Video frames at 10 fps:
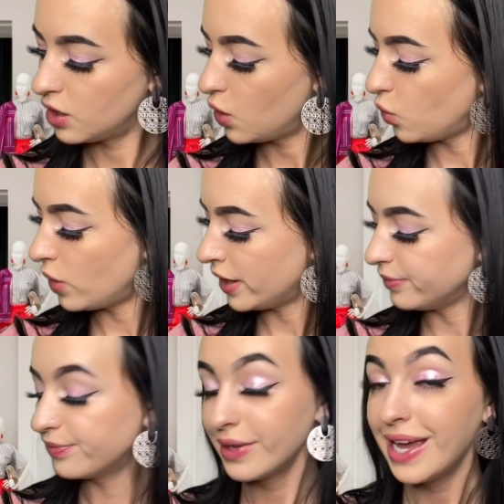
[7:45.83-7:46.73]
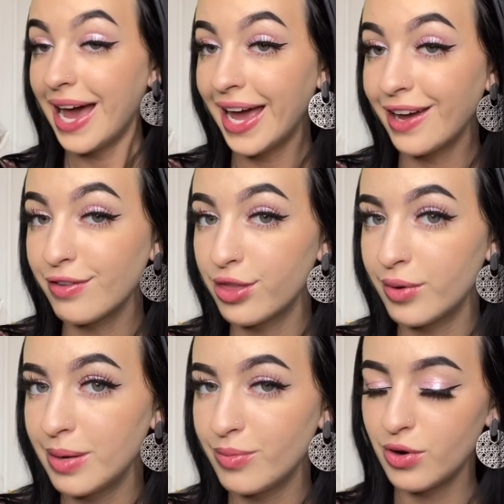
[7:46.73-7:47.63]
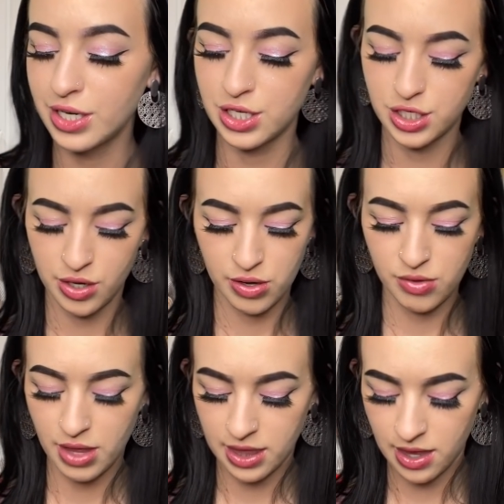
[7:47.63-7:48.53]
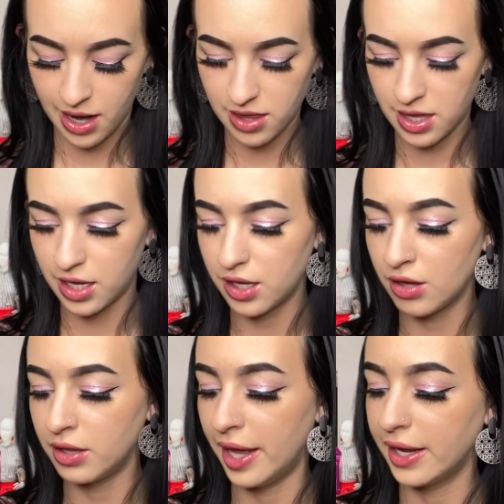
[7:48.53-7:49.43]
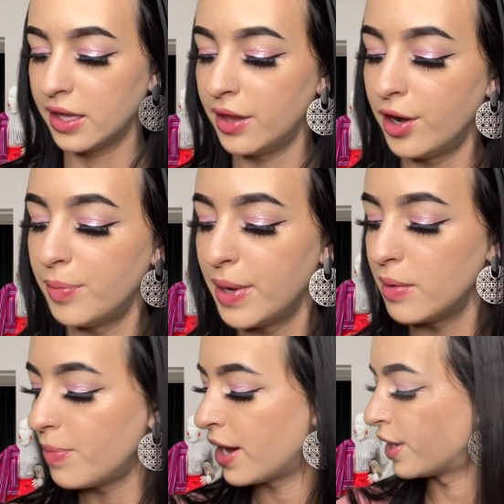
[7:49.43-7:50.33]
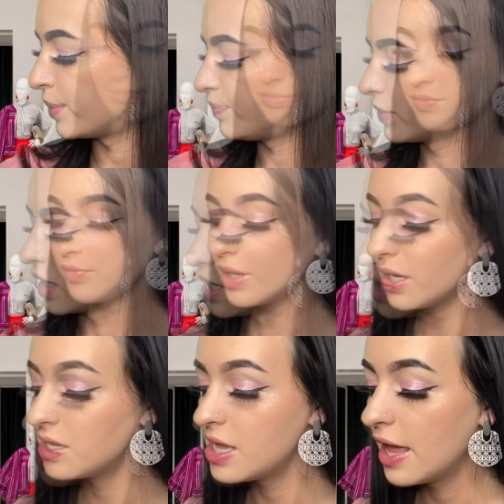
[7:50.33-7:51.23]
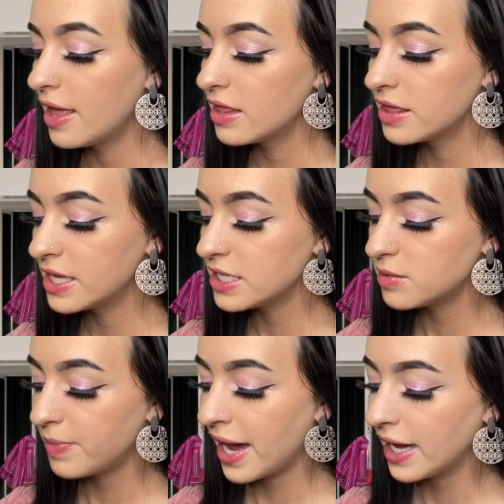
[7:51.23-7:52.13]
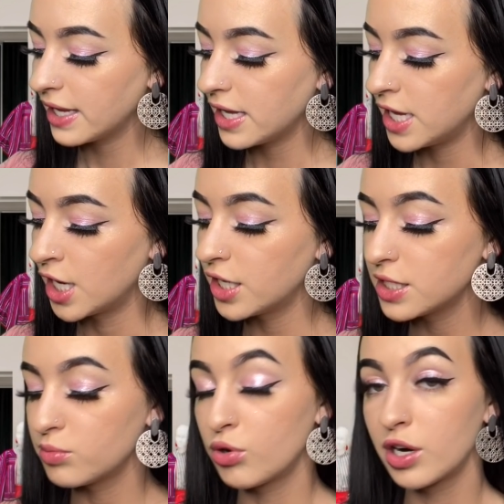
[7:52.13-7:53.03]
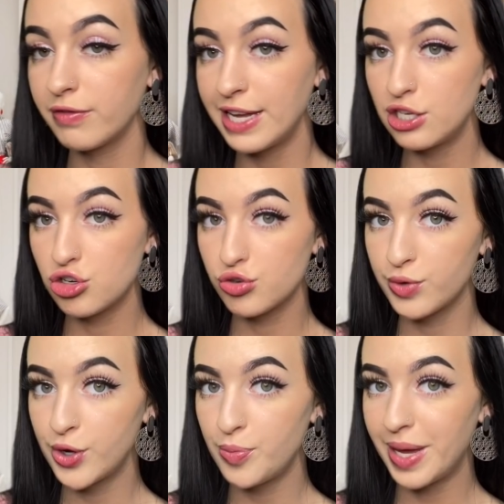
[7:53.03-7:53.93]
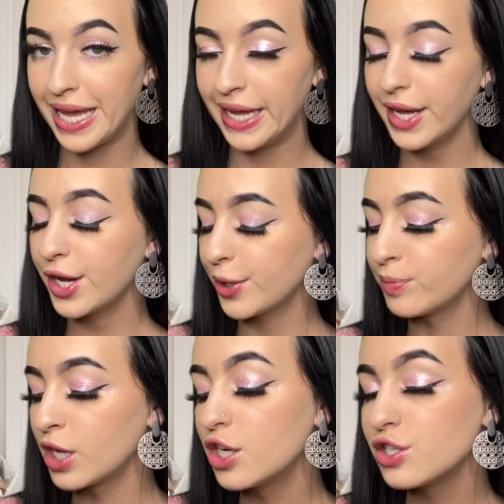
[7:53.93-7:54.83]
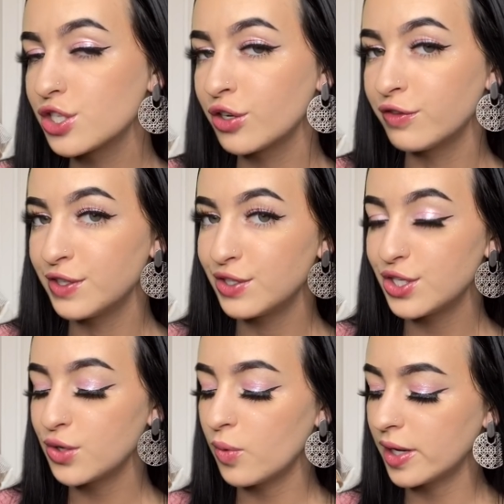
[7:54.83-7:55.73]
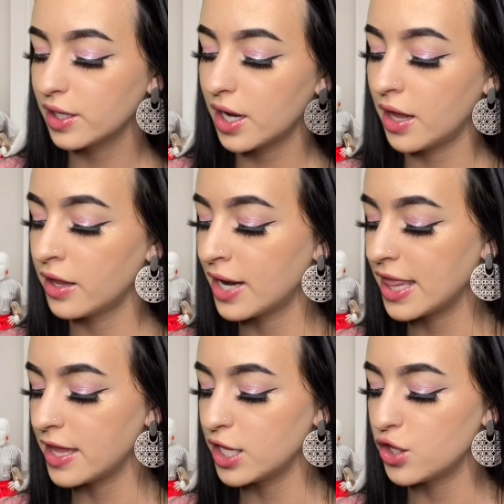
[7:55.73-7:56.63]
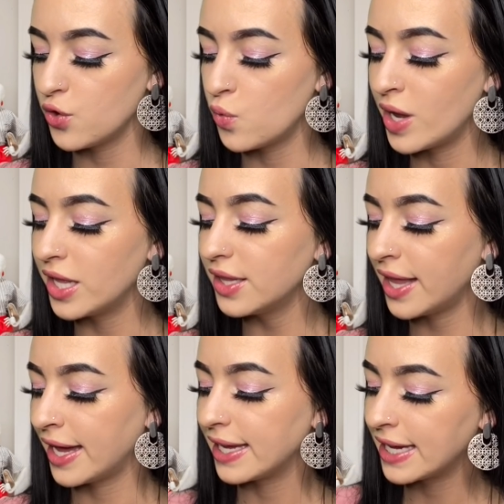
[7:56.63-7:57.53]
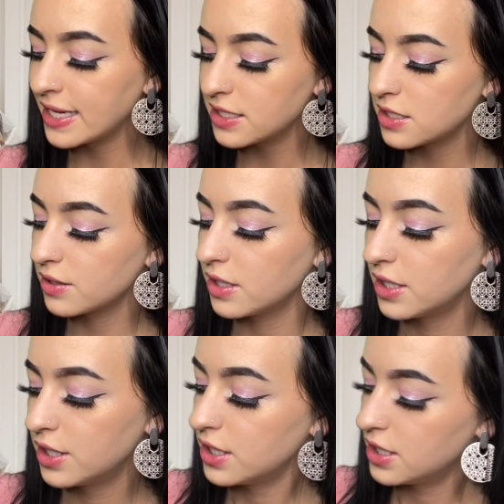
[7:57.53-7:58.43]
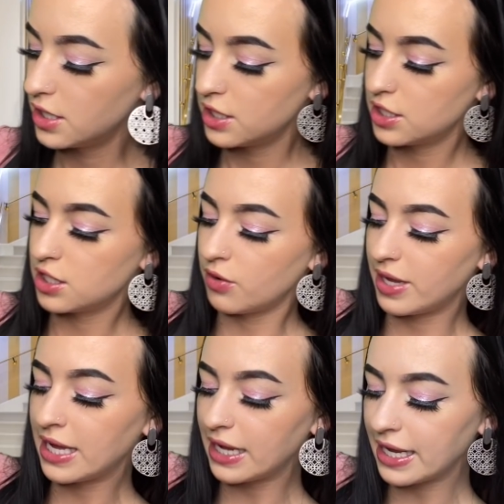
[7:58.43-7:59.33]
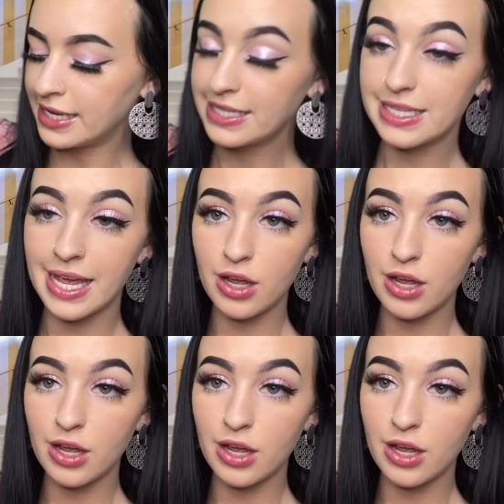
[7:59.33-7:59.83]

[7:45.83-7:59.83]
Well, I have three more to show you then that I think you'll like a little bit better. This bag here is more of a true pink, so if you do want color, I think you will like it. So it is a